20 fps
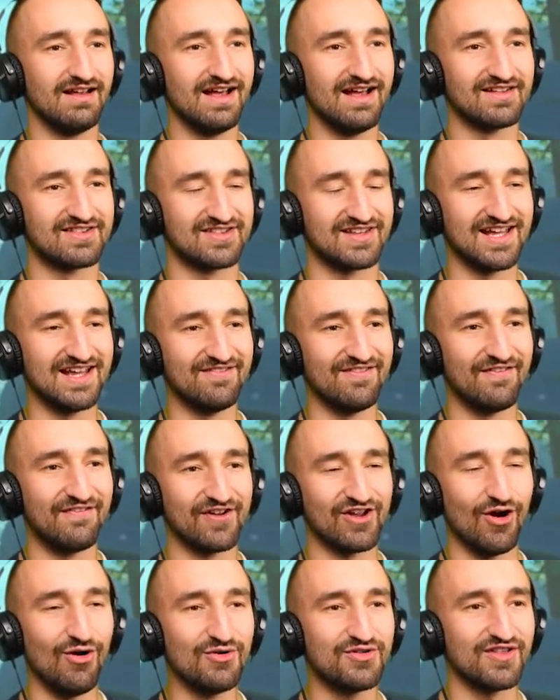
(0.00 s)
Yeah, Steve, if
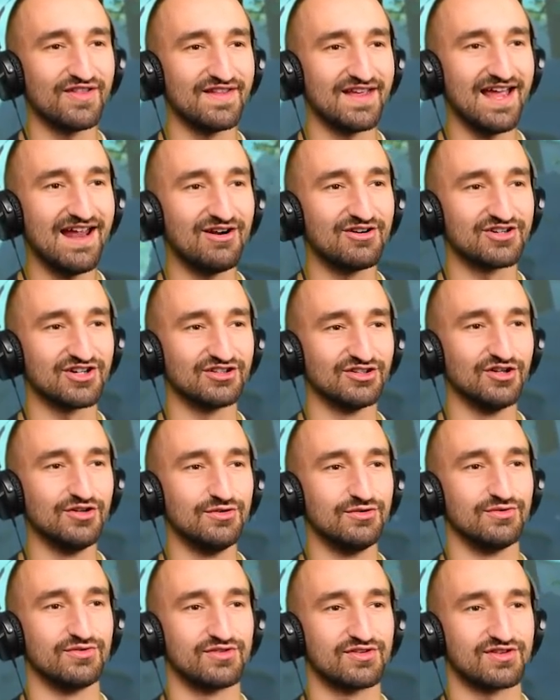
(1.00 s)
it goes in the air, you
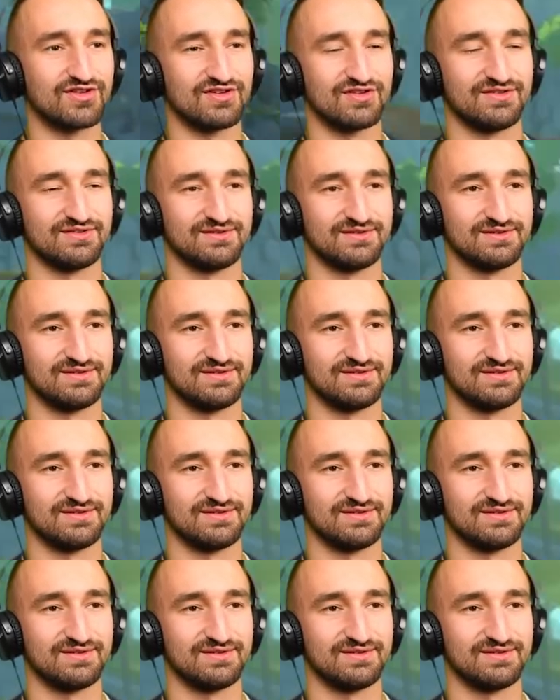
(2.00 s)
lose.